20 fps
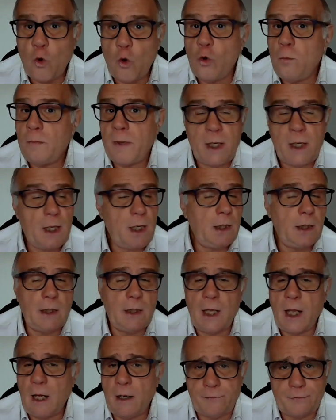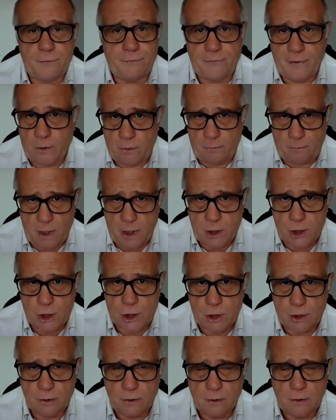whom he loved very
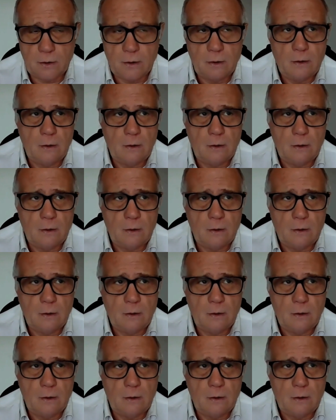much,